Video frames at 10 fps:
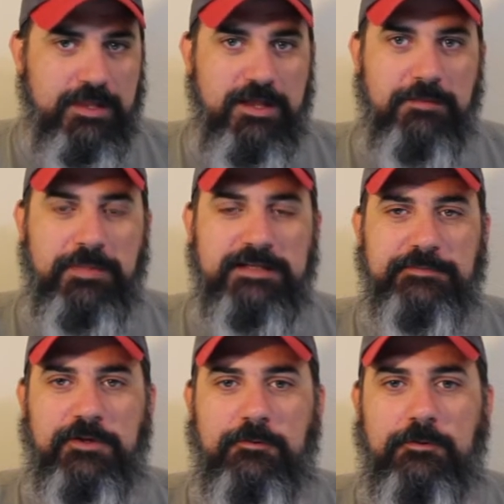at
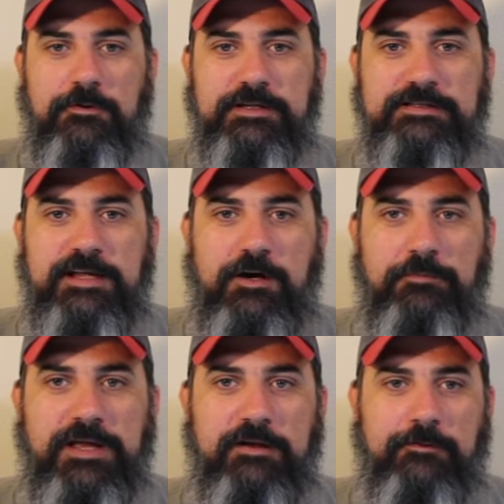BaseballdeWorld is
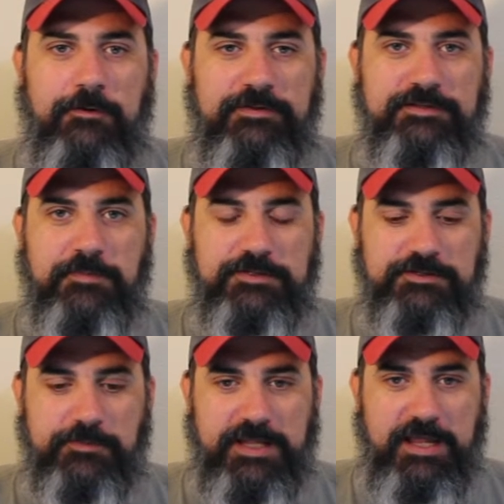help that growth as much
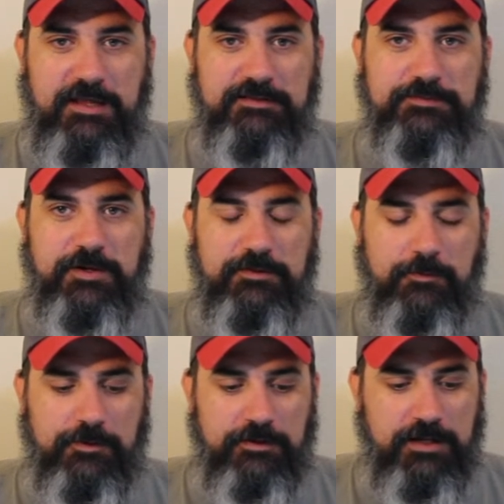as we can, spread the
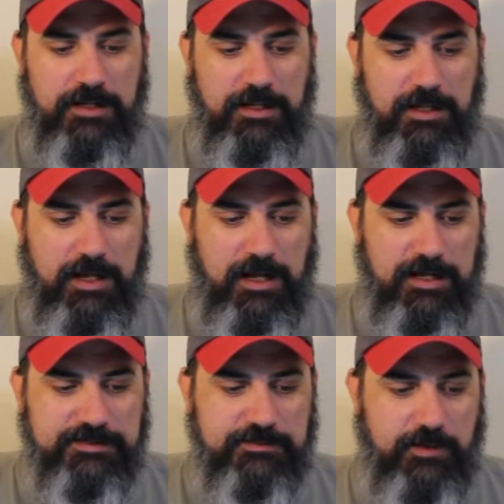word.
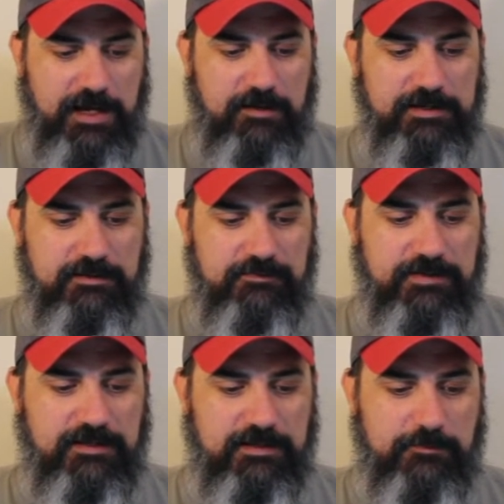Uh, so out in
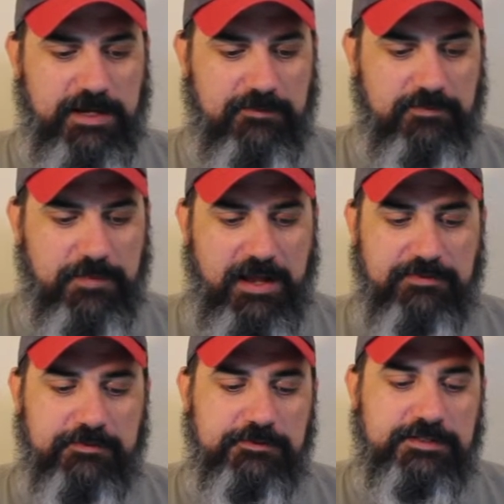Finland, we have the
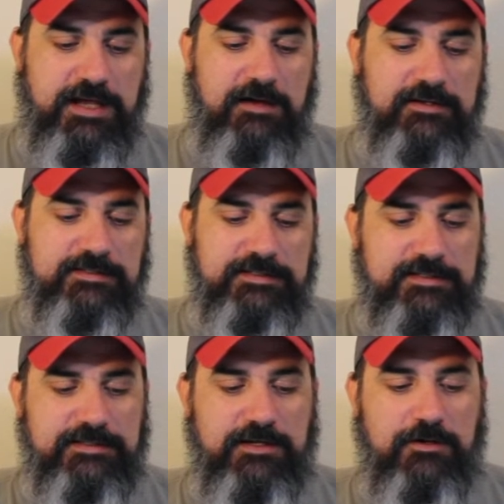Panthers out at
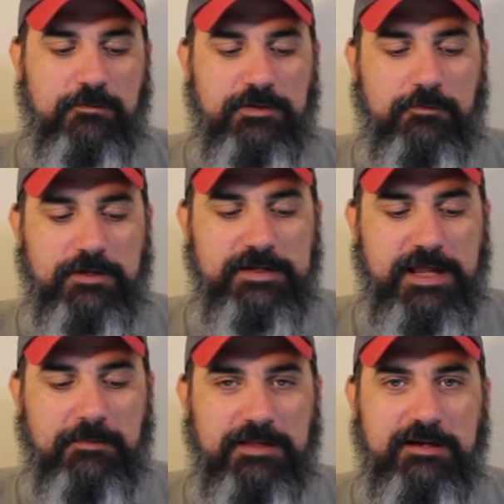6-0 with a
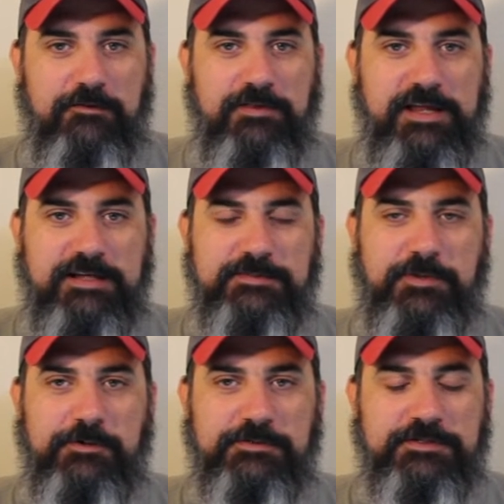one-game lead over the
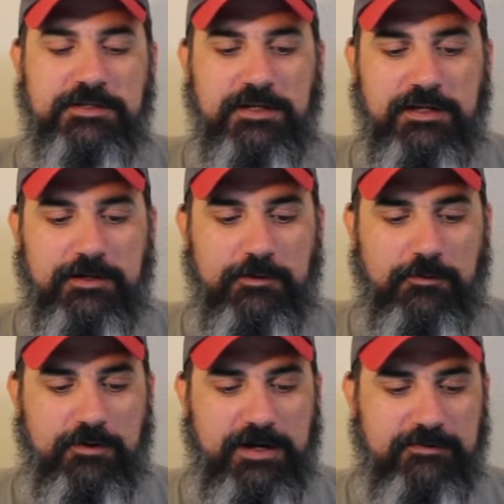Expos, who
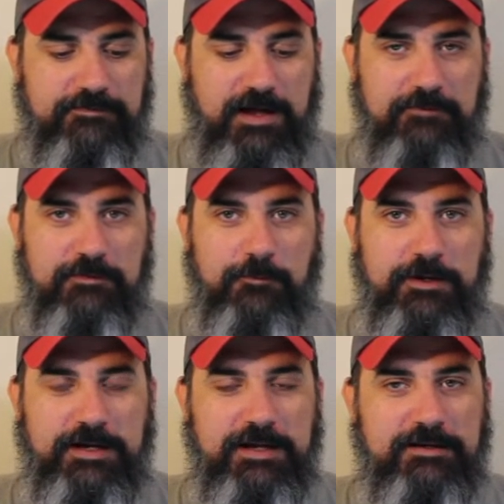are at 5-1. and
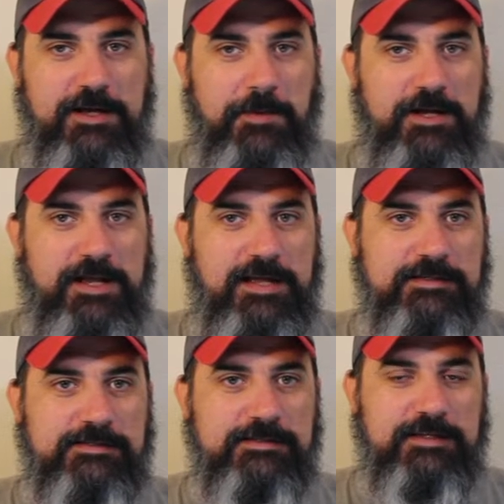one. And come on,
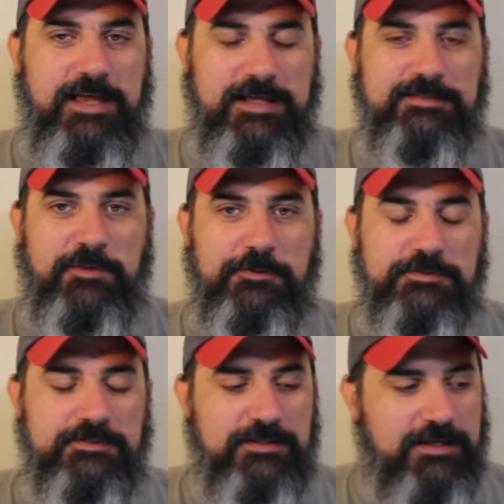guys,
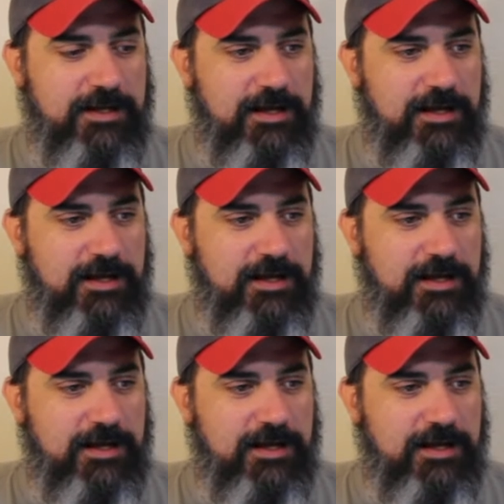Expos.